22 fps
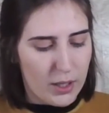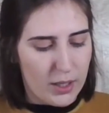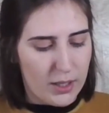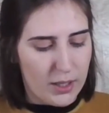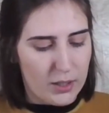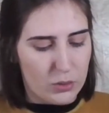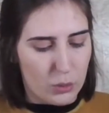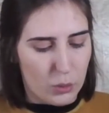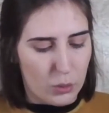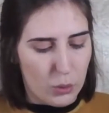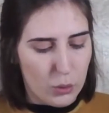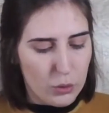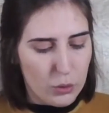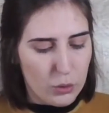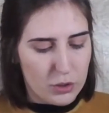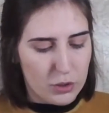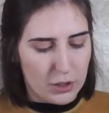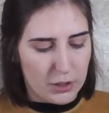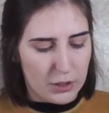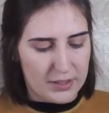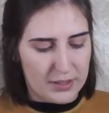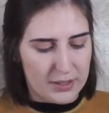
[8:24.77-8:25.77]
It's
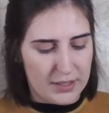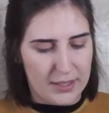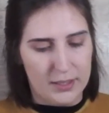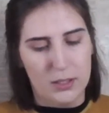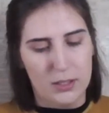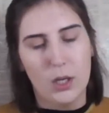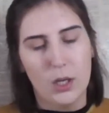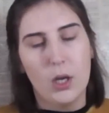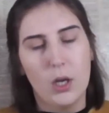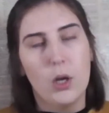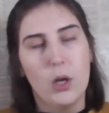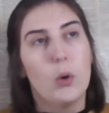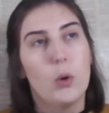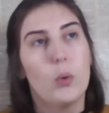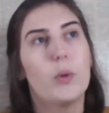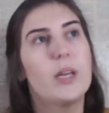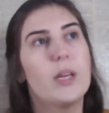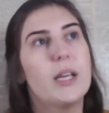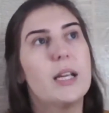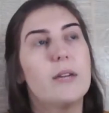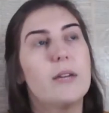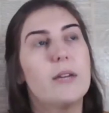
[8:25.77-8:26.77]
also said,
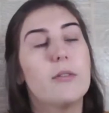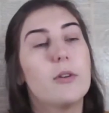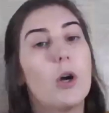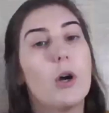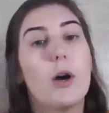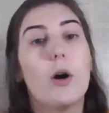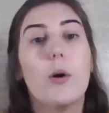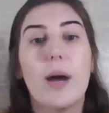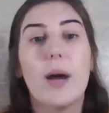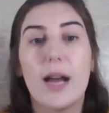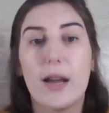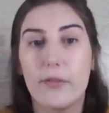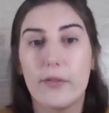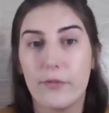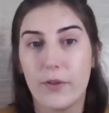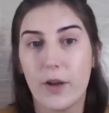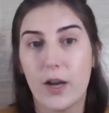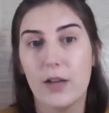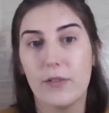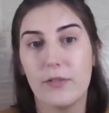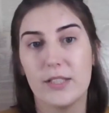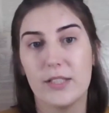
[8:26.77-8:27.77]
we hear a lot, I'll have
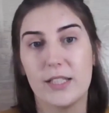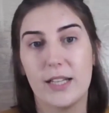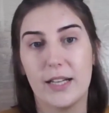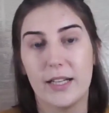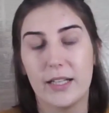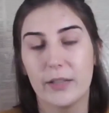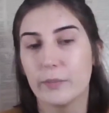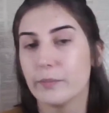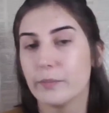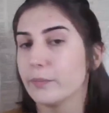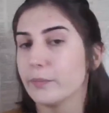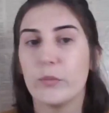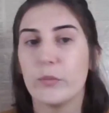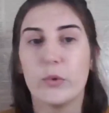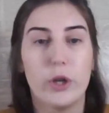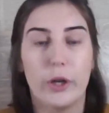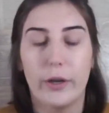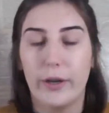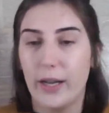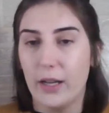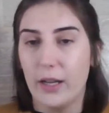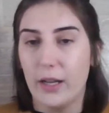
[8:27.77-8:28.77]
5 a day.
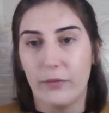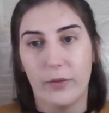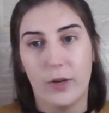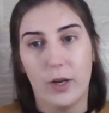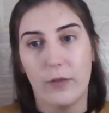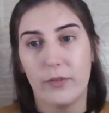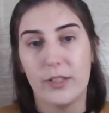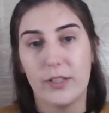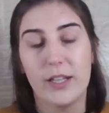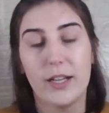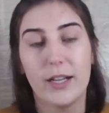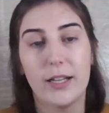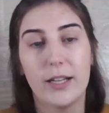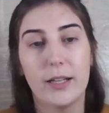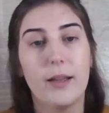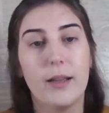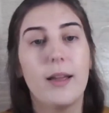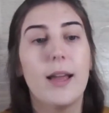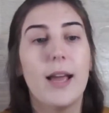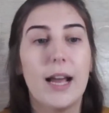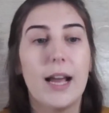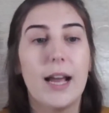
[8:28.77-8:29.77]
Don't have 5 a day,
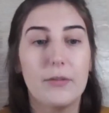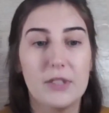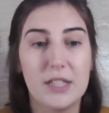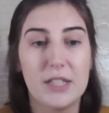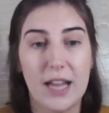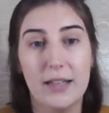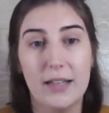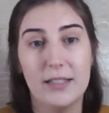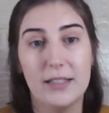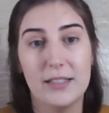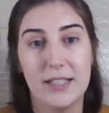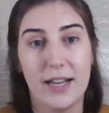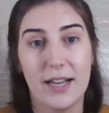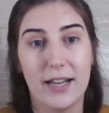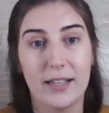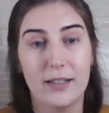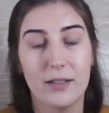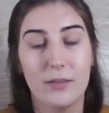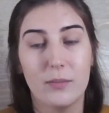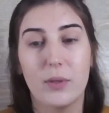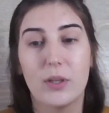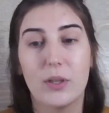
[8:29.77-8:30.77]
have 10 a
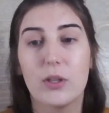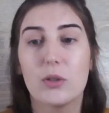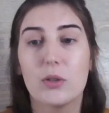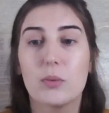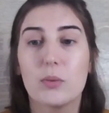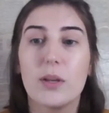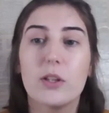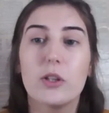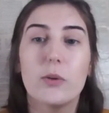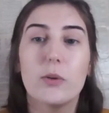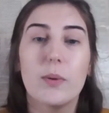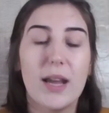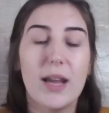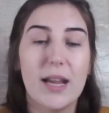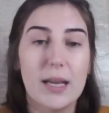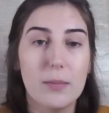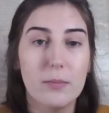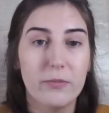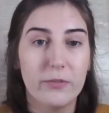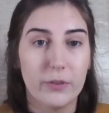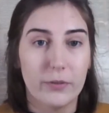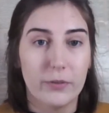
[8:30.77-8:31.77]
day. Because when you
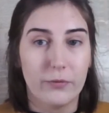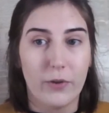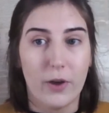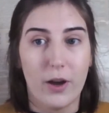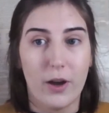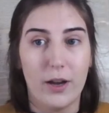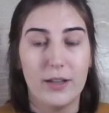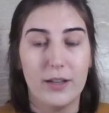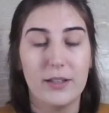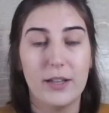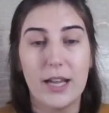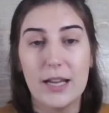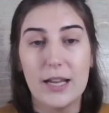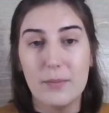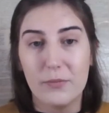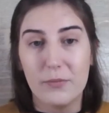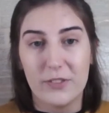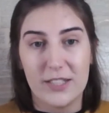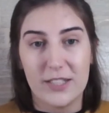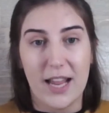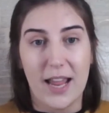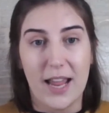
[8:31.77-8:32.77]
aim for
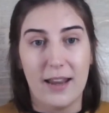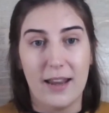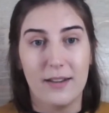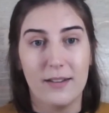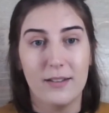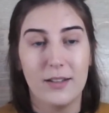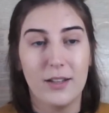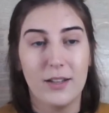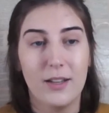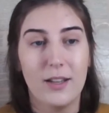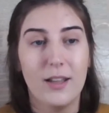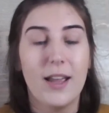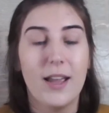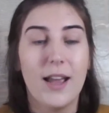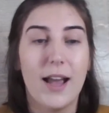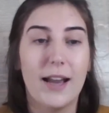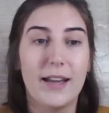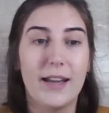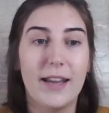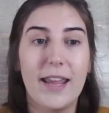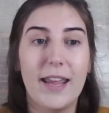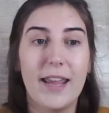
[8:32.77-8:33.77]
10
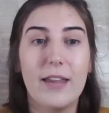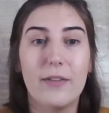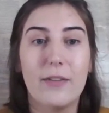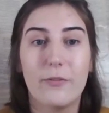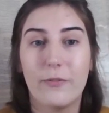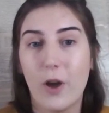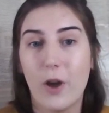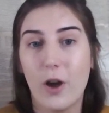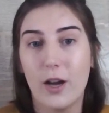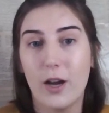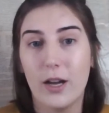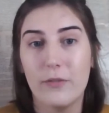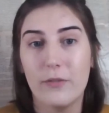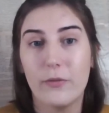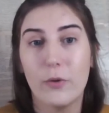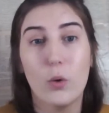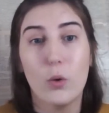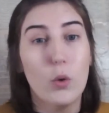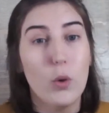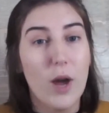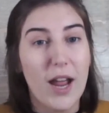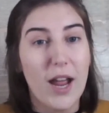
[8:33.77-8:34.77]
and hit 5
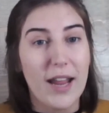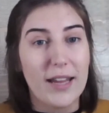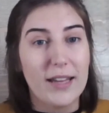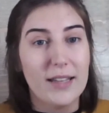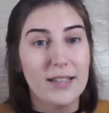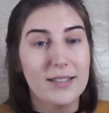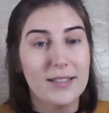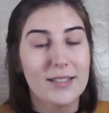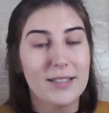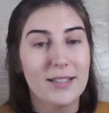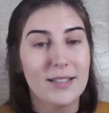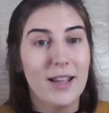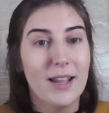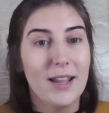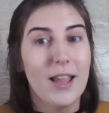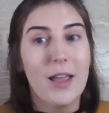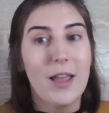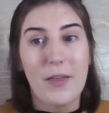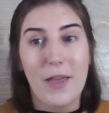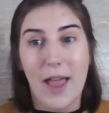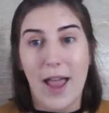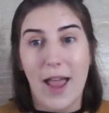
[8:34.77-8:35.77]
or 8,
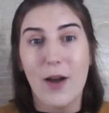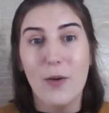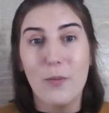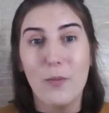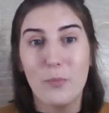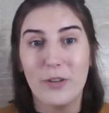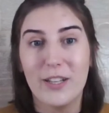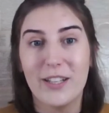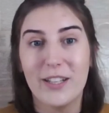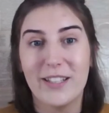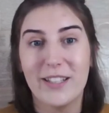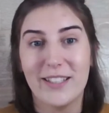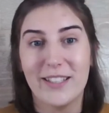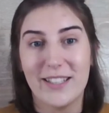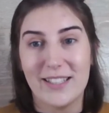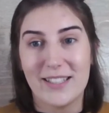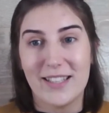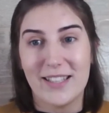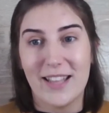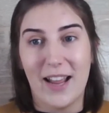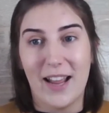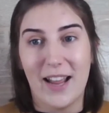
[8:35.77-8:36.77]
how brilliant
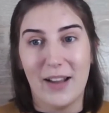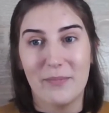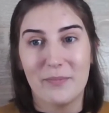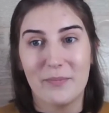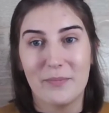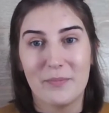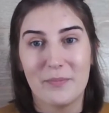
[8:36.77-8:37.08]
is that?